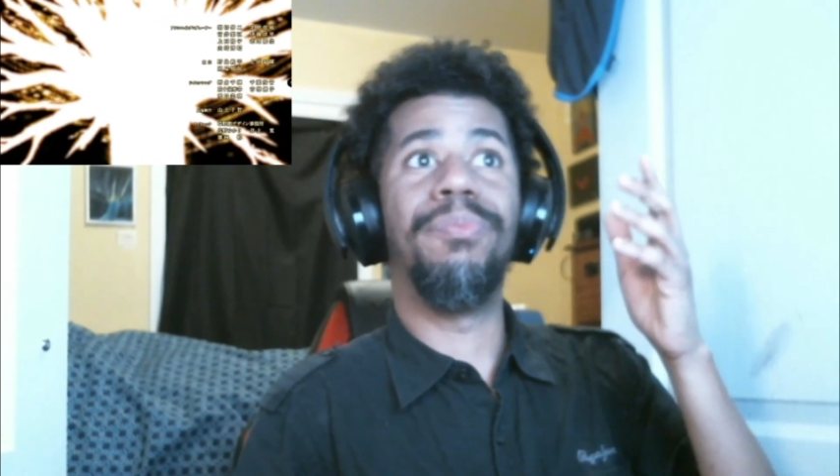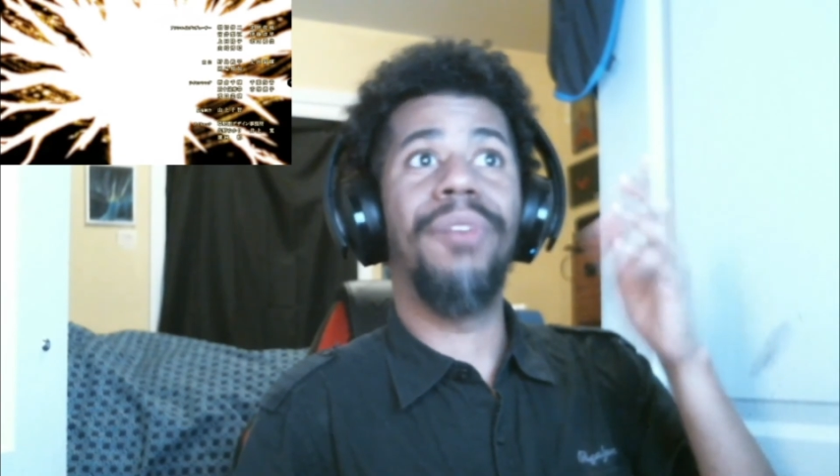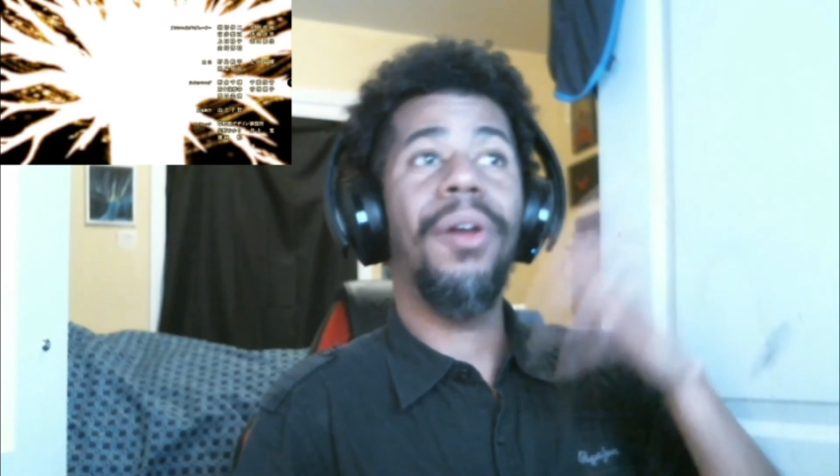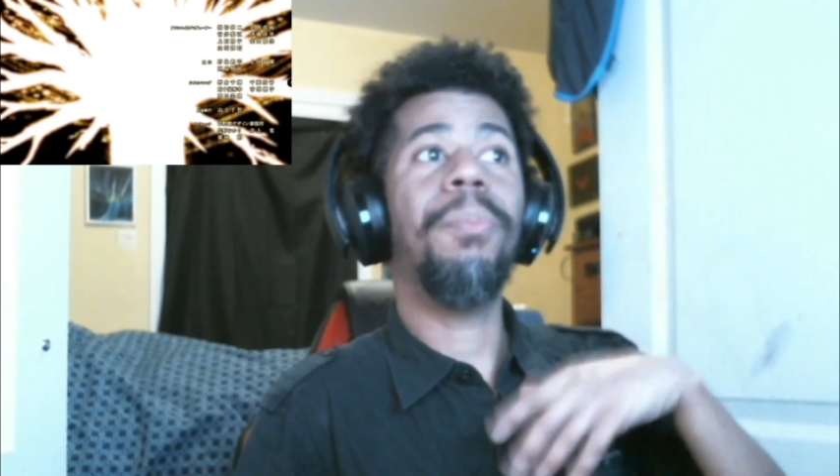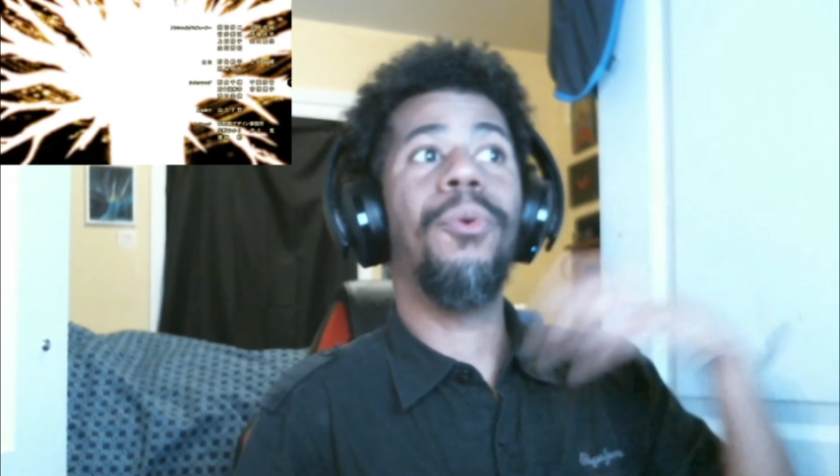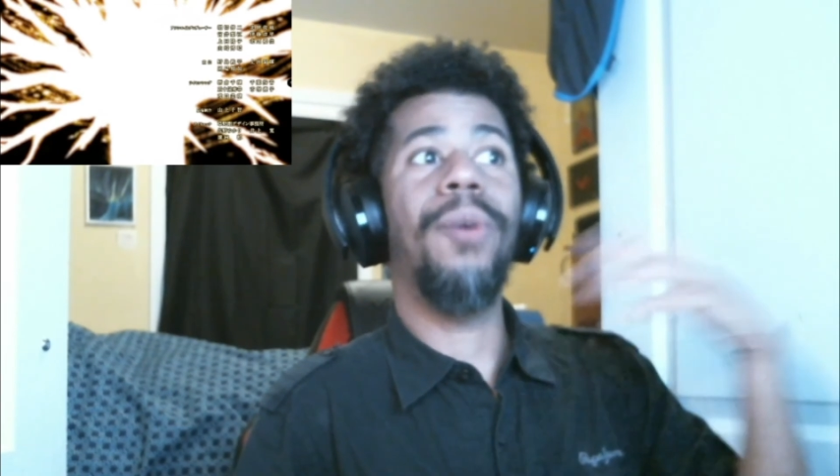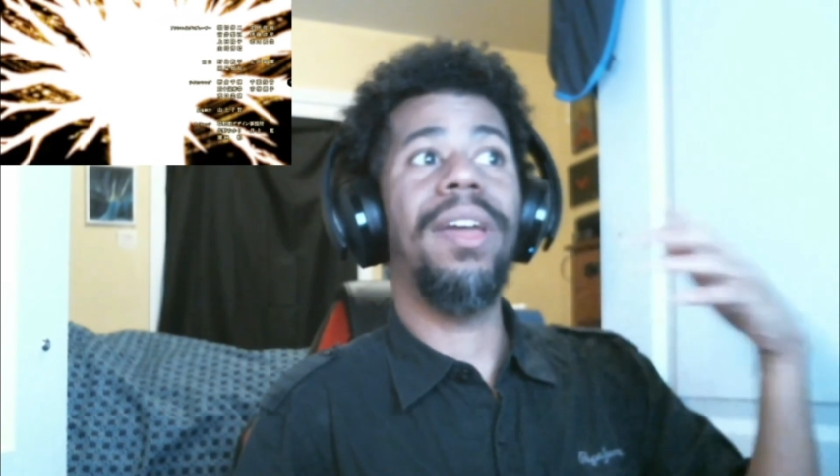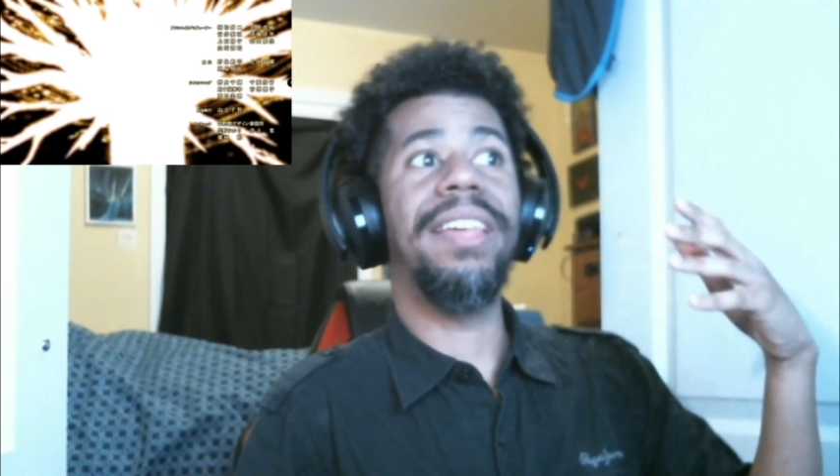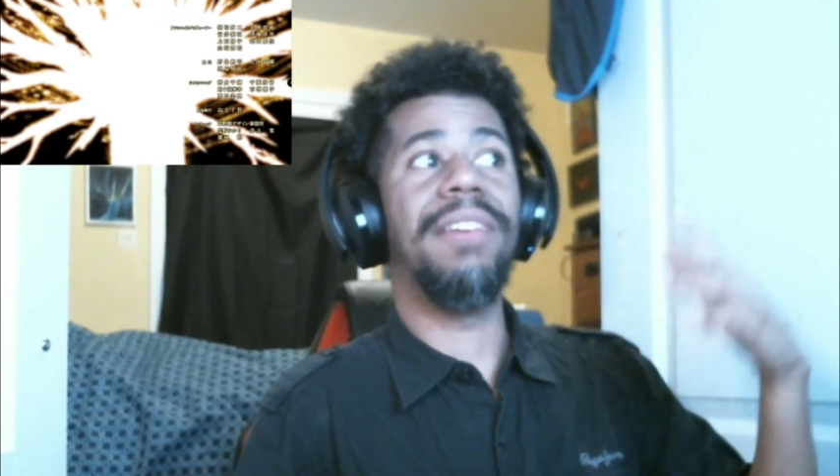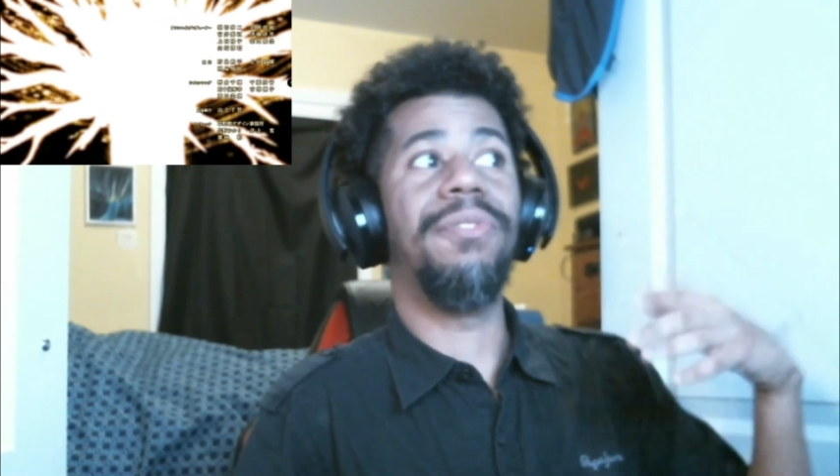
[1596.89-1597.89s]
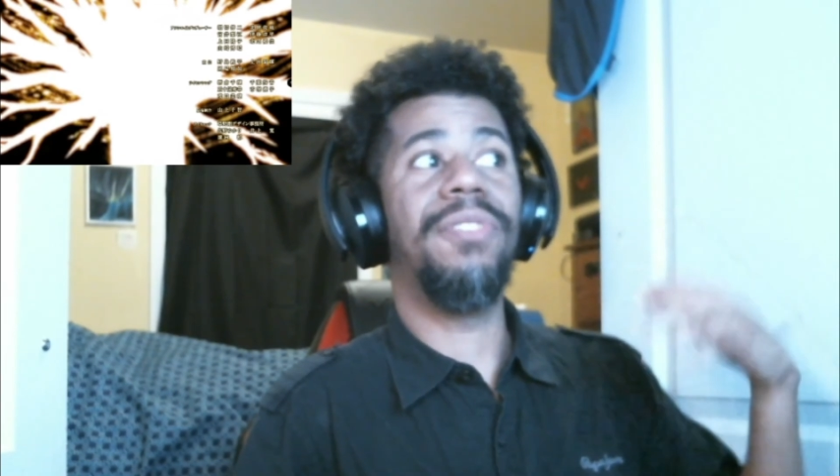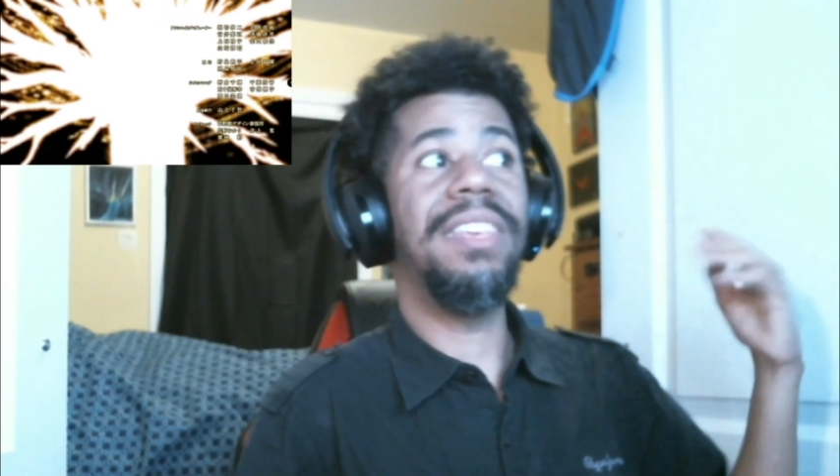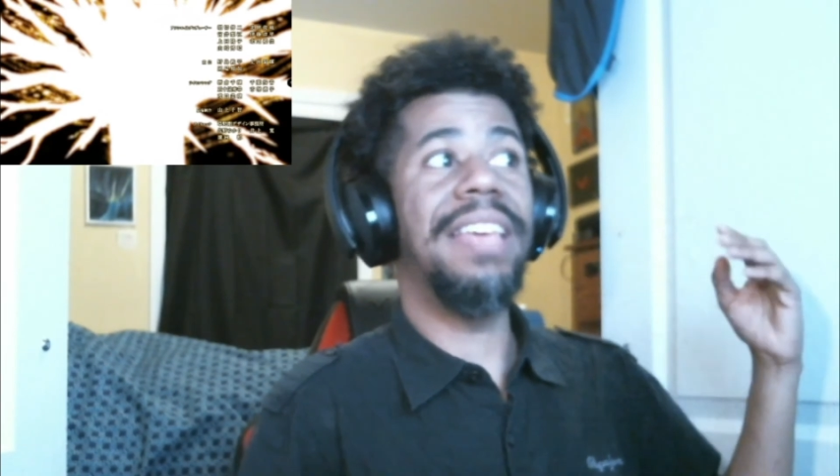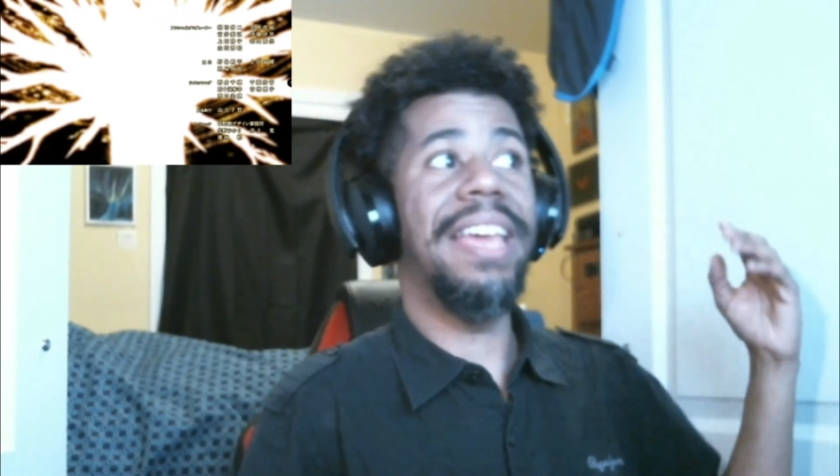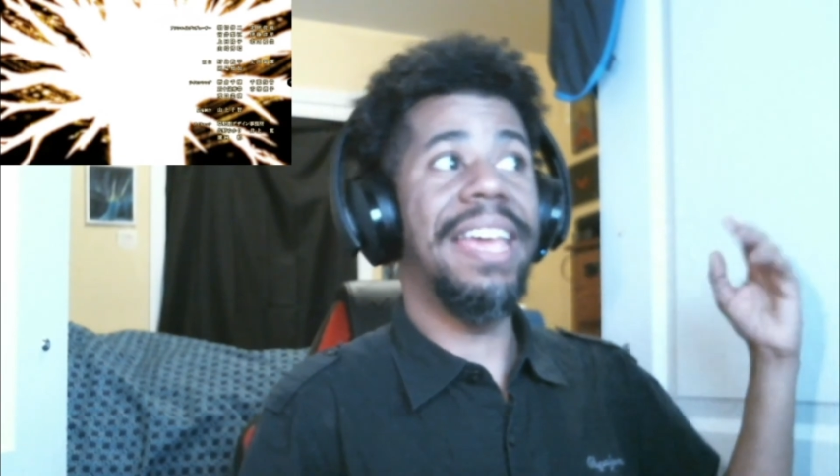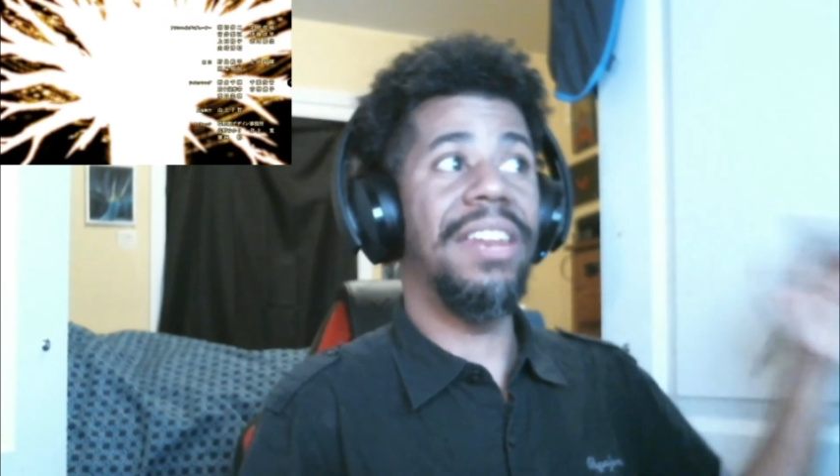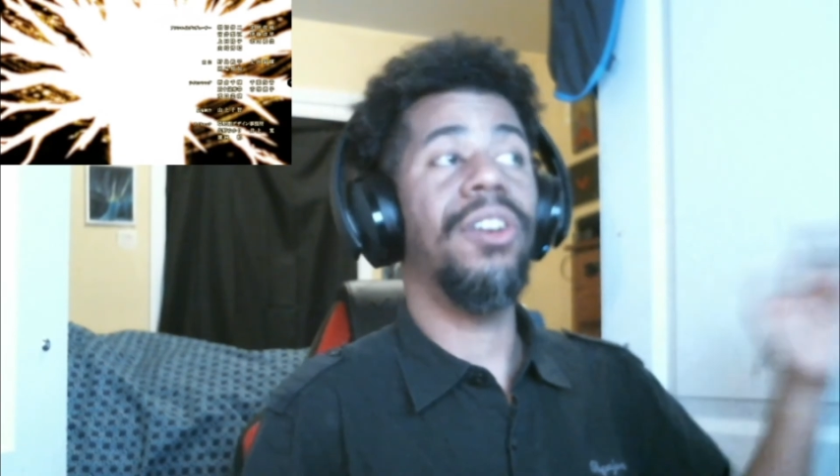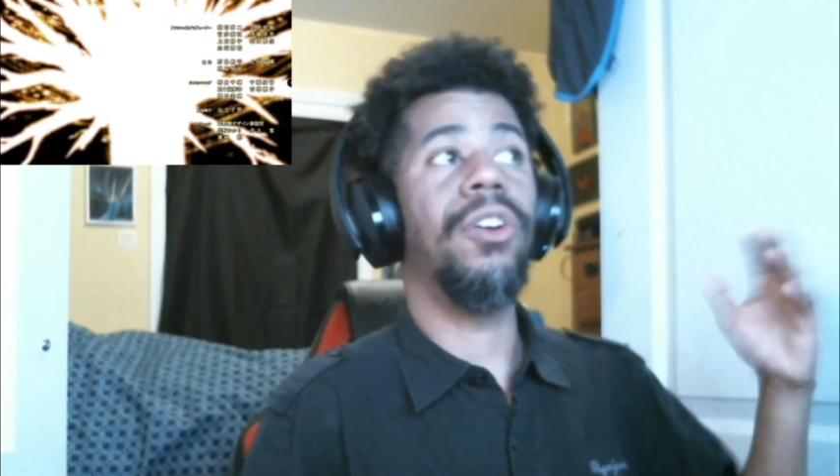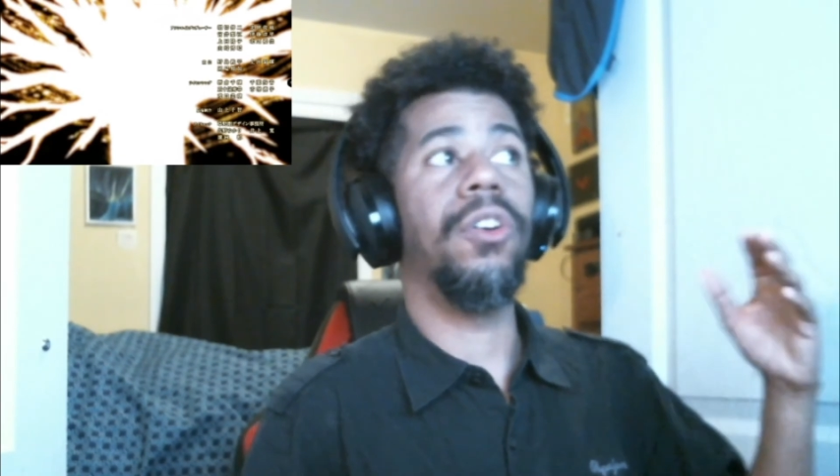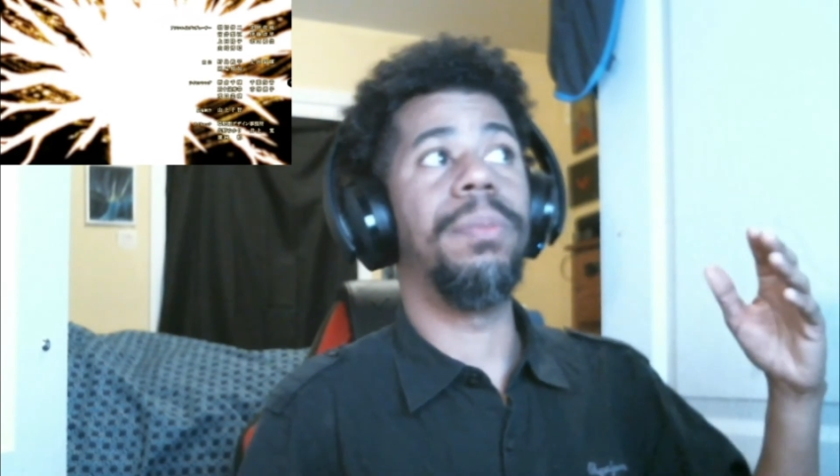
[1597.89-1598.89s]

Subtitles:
very poetic if he ate her,